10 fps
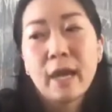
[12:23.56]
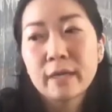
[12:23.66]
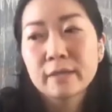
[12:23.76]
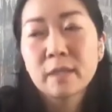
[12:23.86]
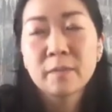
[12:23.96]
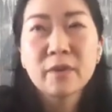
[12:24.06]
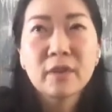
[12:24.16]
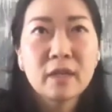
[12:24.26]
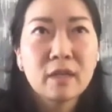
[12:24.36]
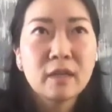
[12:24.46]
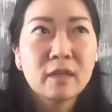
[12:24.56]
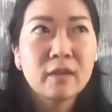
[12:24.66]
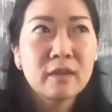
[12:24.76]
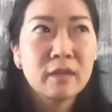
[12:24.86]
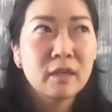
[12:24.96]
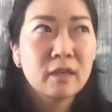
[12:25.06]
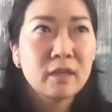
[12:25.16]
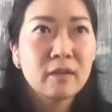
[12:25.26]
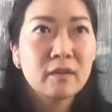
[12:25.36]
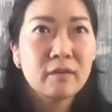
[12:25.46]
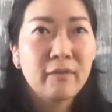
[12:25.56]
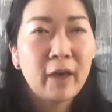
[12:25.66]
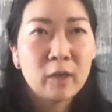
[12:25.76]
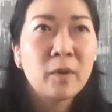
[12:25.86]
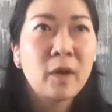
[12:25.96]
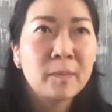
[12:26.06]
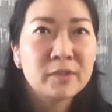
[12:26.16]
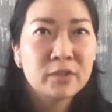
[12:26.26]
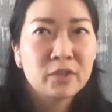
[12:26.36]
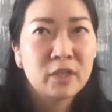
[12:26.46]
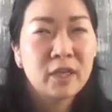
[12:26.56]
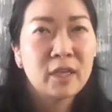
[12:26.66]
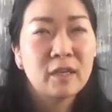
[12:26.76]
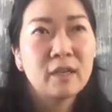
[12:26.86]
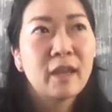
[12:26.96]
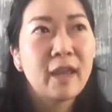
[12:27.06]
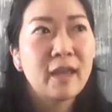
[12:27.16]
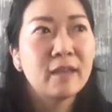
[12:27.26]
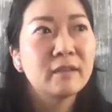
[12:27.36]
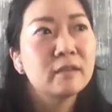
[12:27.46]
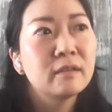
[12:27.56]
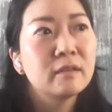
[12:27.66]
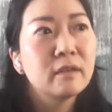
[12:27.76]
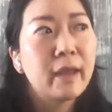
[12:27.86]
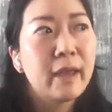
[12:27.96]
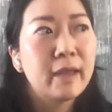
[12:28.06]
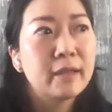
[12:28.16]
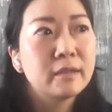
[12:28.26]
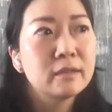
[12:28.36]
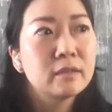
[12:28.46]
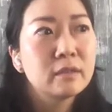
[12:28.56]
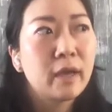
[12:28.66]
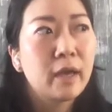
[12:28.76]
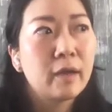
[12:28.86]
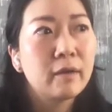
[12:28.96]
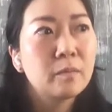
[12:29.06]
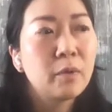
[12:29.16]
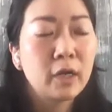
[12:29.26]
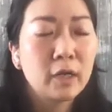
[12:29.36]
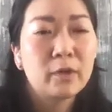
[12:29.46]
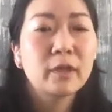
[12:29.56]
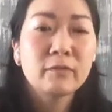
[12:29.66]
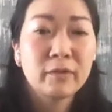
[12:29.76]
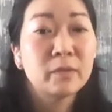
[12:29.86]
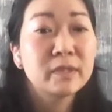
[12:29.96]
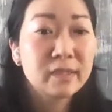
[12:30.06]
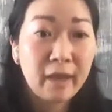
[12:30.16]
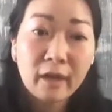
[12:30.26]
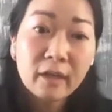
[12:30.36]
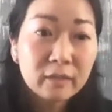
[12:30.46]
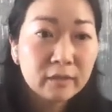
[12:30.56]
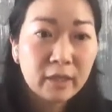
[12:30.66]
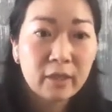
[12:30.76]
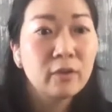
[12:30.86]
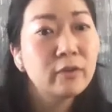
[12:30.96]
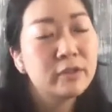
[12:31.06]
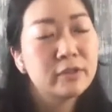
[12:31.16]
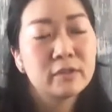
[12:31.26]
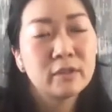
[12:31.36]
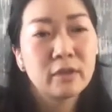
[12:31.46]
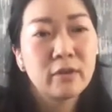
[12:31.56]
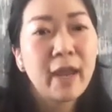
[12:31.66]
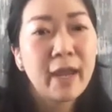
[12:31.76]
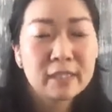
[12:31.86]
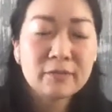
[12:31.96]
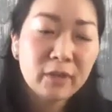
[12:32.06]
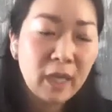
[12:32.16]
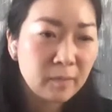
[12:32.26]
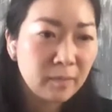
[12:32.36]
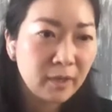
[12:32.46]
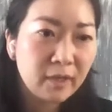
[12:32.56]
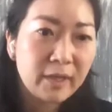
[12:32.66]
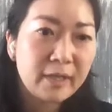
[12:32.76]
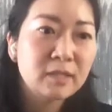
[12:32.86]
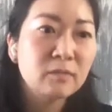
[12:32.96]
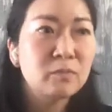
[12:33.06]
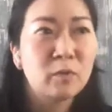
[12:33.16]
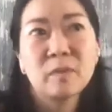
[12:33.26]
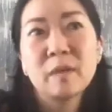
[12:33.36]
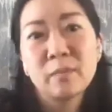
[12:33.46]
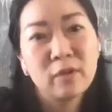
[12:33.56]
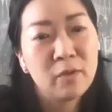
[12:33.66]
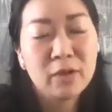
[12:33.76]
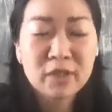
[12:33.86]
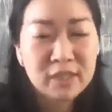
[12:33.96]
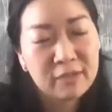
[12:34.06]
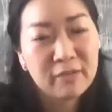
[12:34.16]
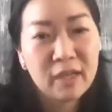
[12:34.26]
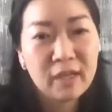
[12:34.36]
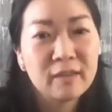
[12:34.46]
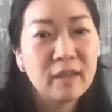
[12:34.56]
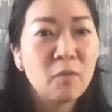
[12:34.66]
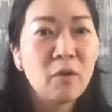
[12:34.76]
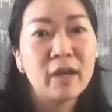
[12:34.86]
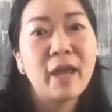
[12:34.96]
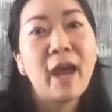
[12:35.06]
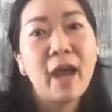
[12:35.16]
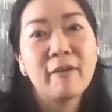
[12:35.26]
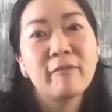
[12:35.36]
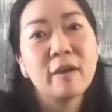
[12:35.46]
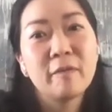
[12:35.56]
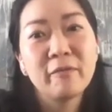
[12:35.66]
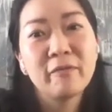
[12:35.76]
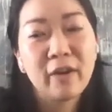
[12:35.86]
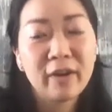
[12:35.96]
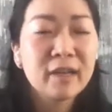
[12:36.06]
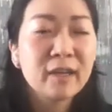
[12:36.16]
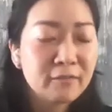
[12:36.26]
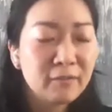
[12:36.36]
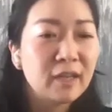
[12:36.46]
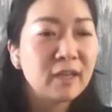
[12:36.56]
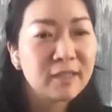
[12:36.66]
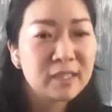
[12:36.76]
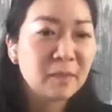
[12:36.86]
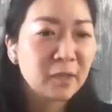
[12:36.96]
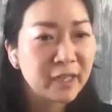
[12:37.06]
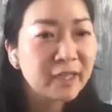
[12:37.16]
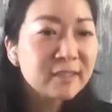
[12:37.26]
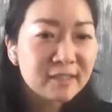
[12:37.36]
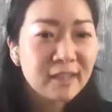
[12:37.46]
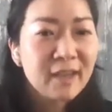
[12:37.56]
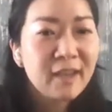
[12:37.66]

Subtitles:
Some of the value proposition and product market fit was there. There's hands-free capabilities. When people are watching TV, they want to have a very convenient experience.